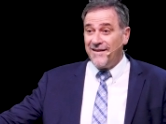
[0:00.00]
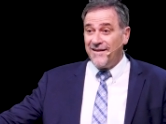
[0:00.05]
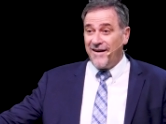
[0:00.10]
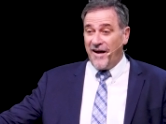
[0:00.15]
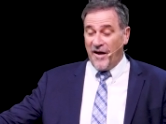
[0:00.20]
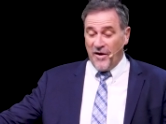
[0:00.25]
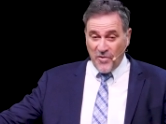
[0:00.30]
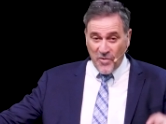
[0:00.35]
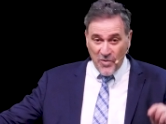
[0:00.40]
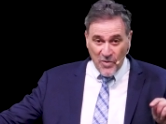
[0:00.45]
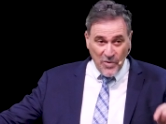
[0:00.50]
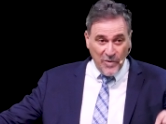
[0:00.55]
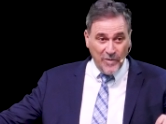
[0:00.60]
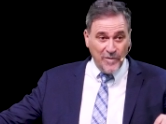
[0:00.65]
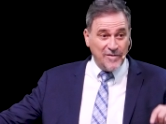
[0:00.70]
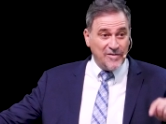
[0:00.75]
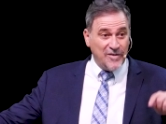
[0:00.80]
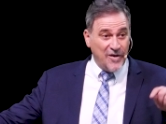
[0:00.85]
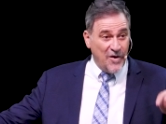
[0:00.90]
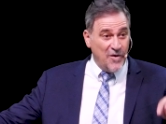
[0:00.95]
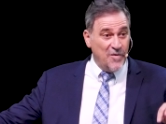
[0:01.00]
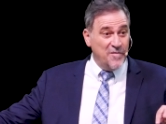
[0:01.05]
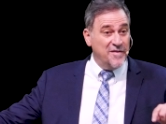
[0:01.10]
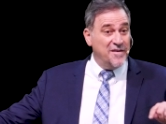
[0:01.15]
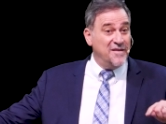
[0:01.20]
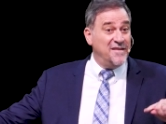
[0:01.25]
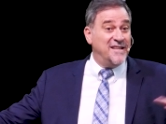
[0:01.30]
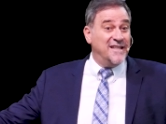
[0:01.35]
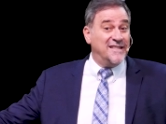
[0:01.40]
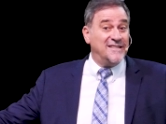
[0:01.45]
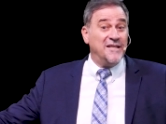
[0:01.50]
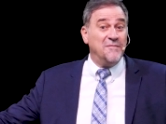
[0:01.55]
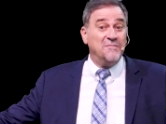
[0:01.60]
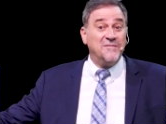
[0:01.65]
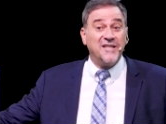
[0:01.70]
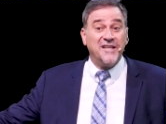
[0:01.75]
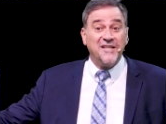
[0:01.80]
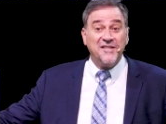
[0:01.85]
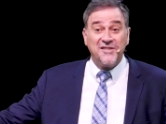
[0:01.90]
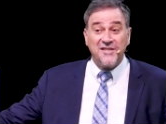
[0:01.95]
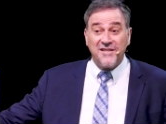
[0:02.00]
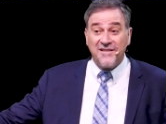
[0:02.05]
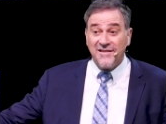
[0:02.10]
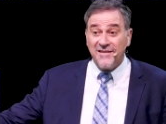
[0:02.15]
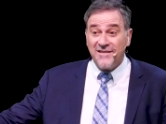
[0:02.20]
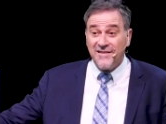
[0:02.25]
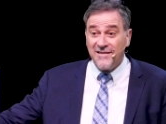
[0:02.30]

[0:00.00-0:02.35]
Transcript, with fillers: I ruled over the temptation.